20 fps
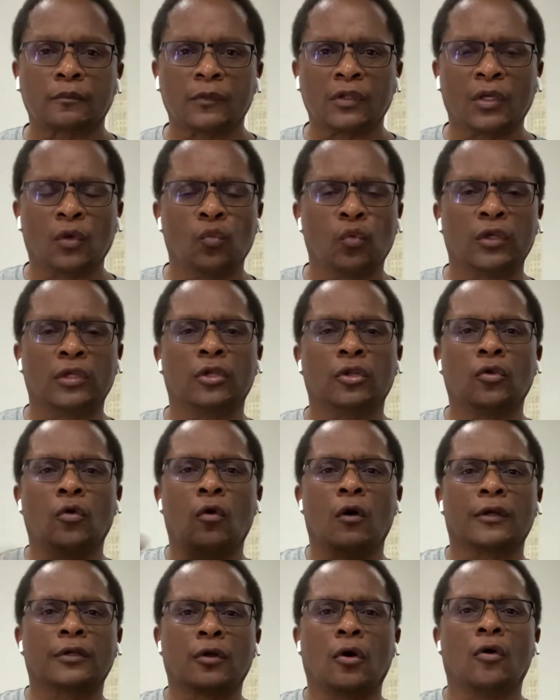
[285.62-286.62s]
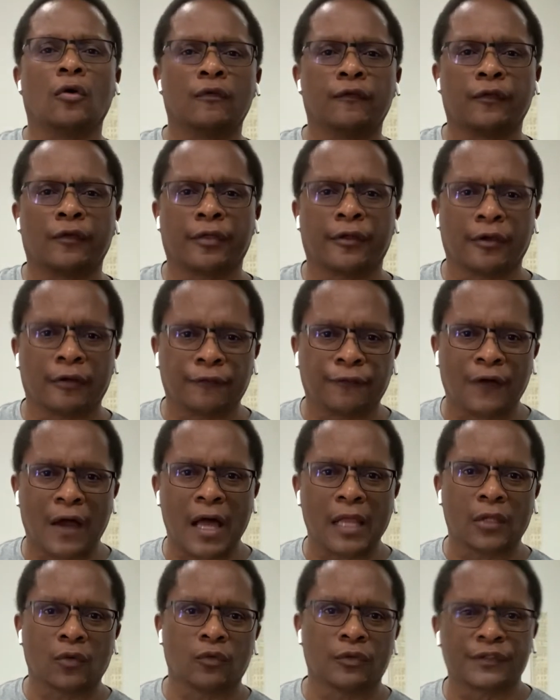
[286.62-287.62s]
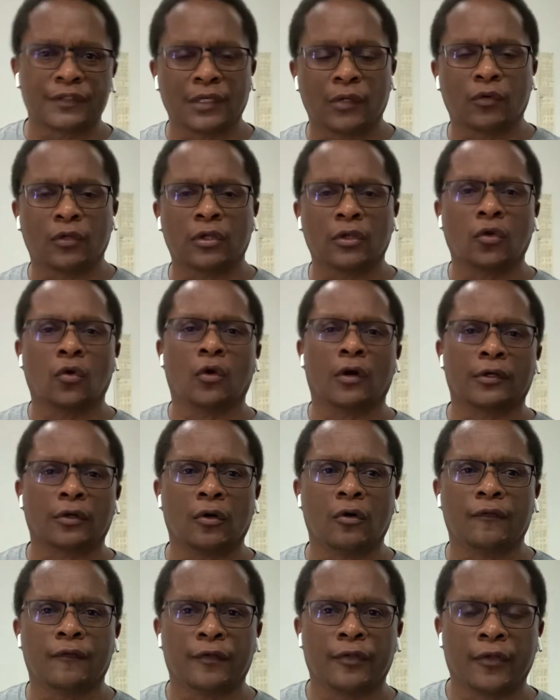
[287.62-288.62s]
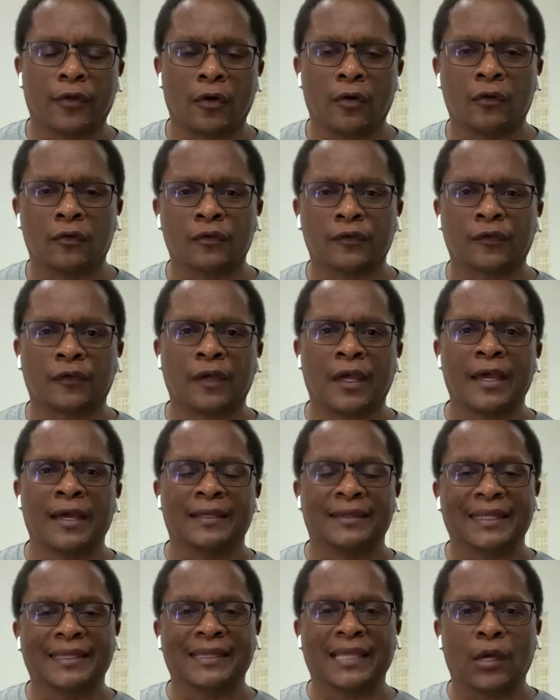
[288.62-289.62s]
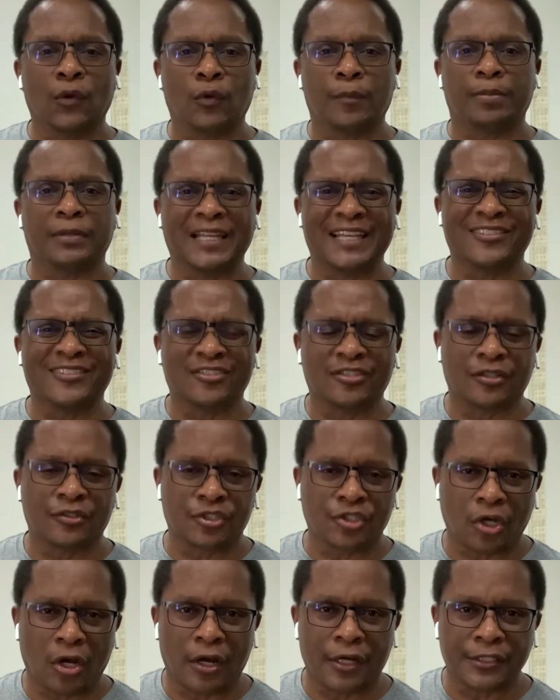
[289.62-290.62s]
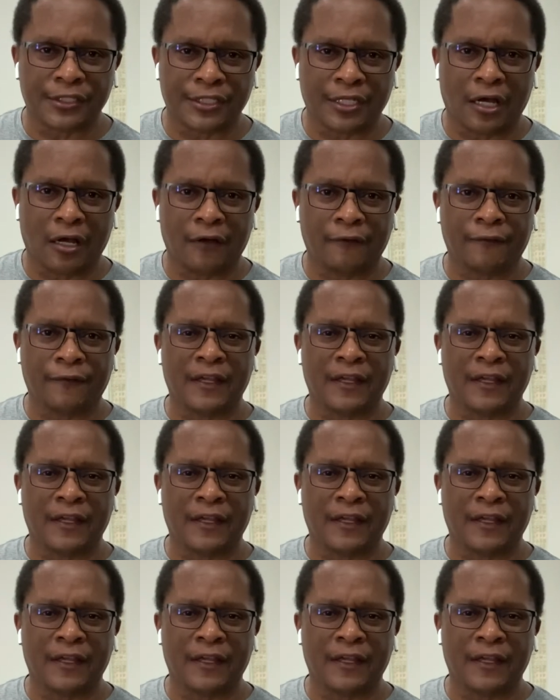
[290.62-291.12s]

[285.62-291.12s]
would lord over their followers. They would lord over those that they were placed in charge of.